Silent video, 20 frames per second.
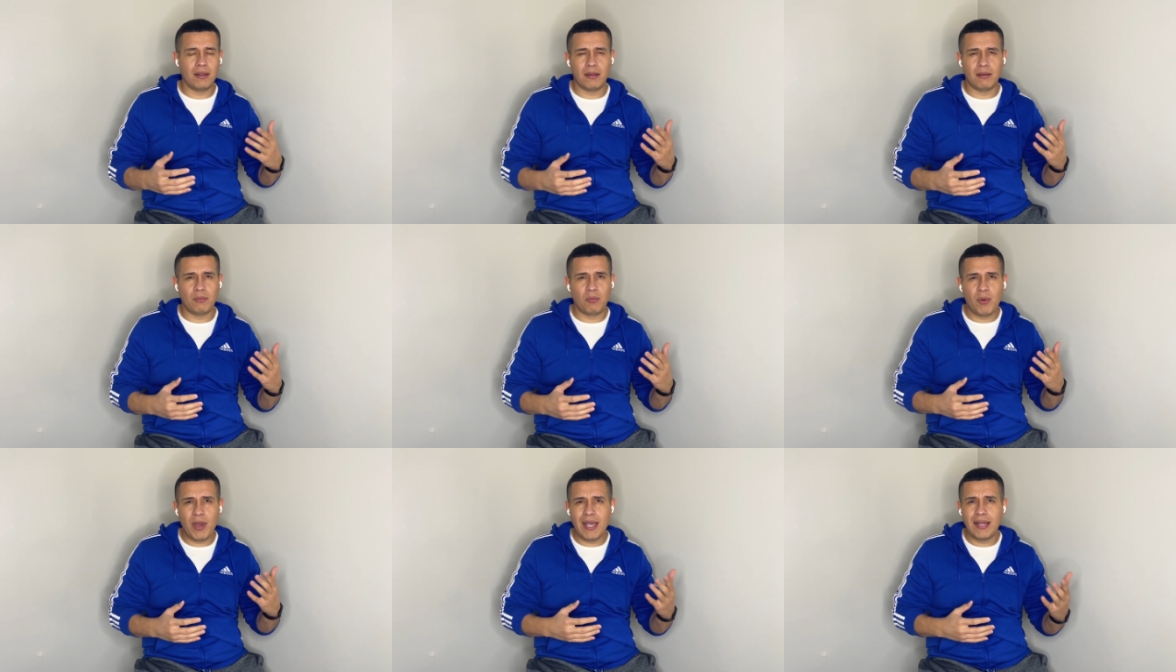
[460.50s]

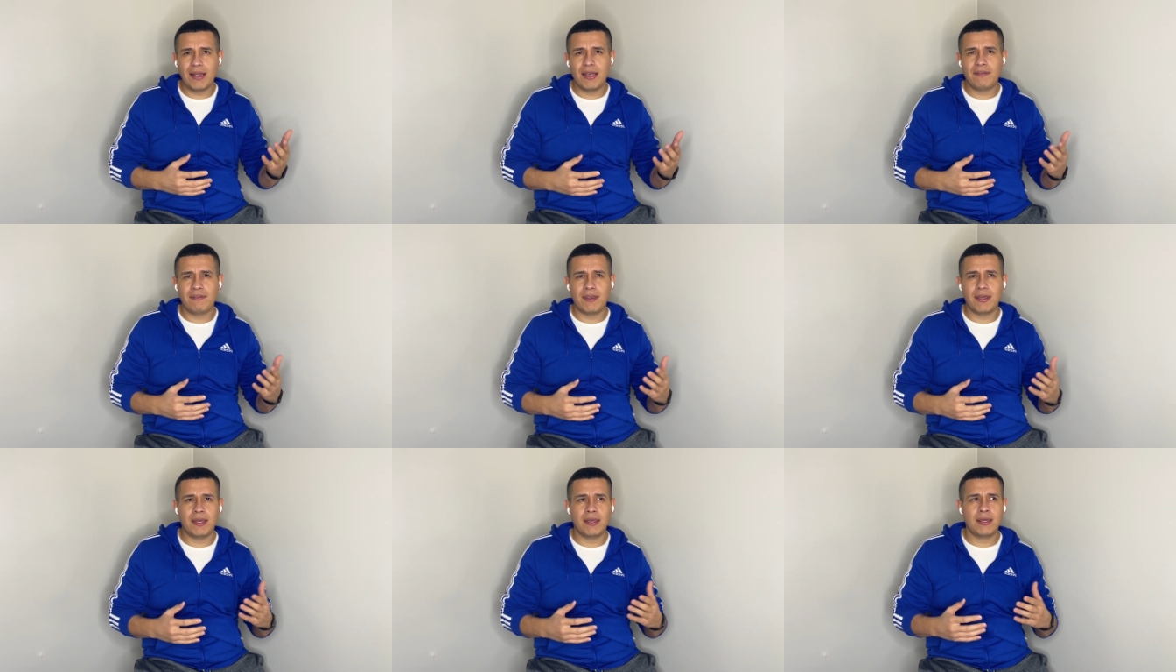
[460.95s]

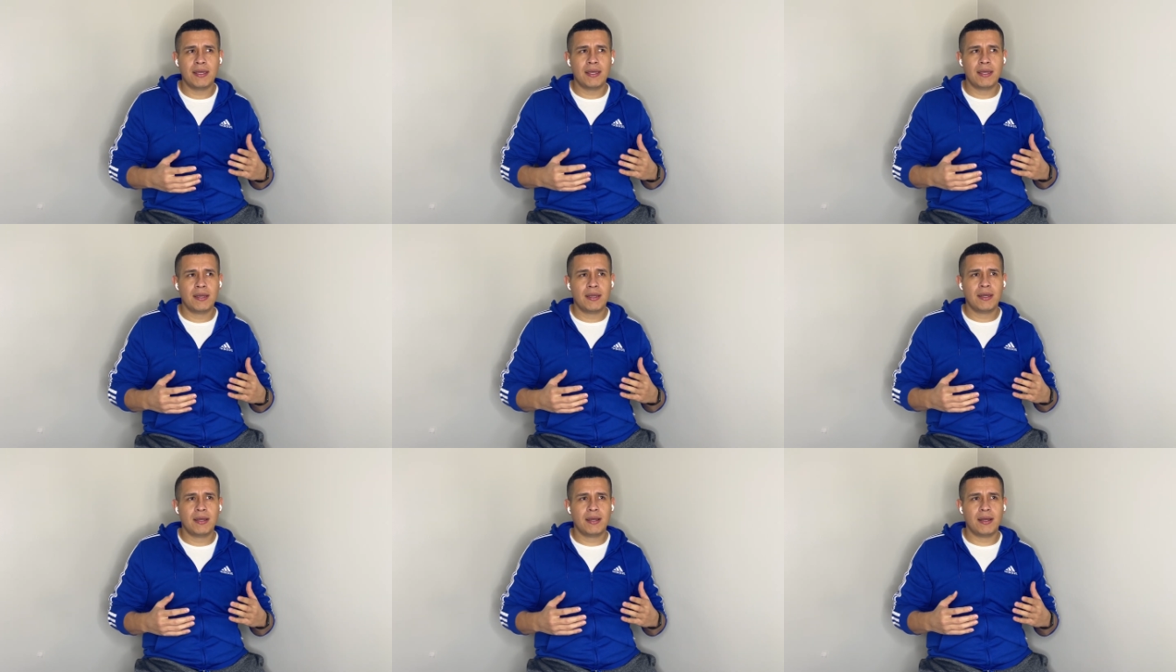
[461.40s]
weightlifting,
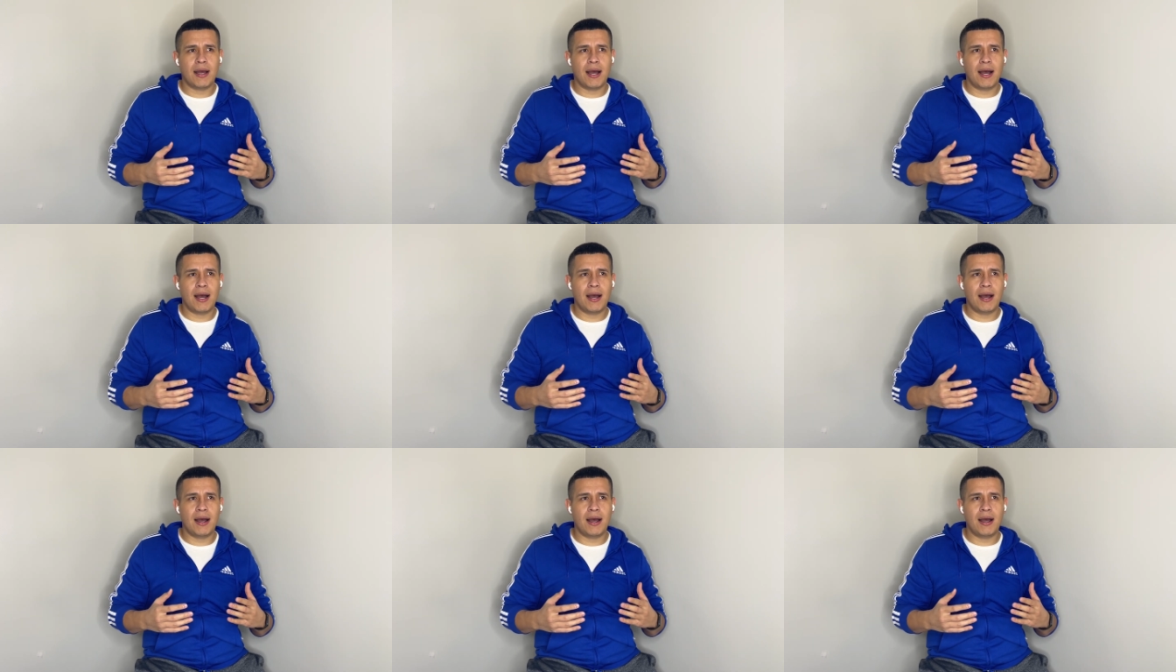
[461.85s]

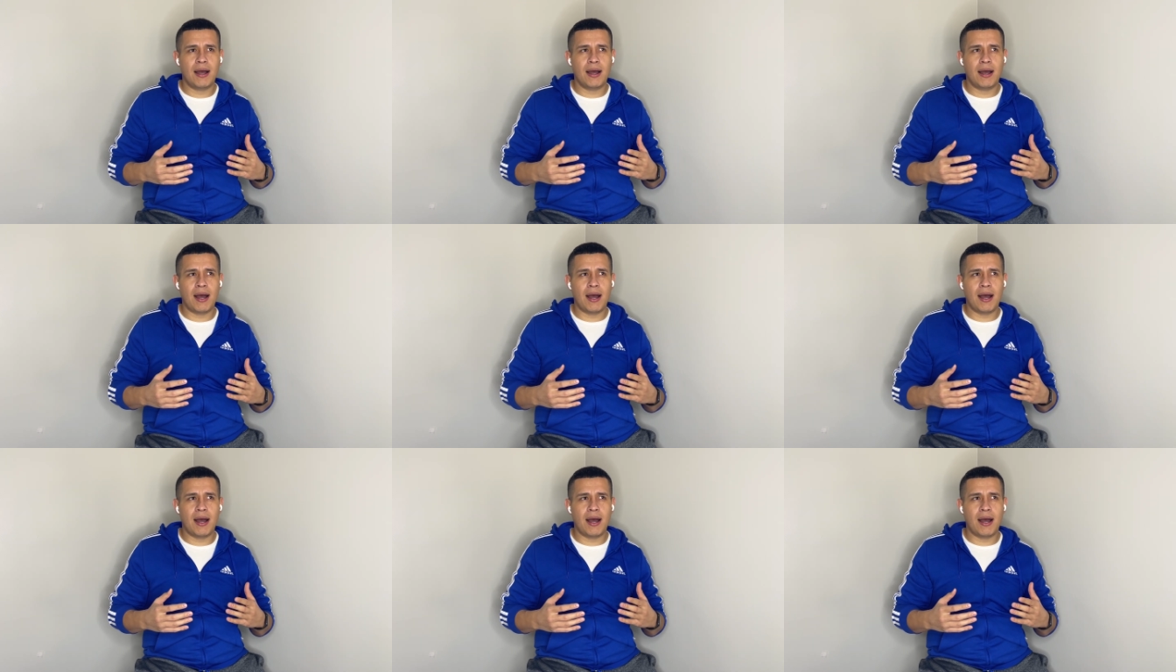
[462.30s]
uh,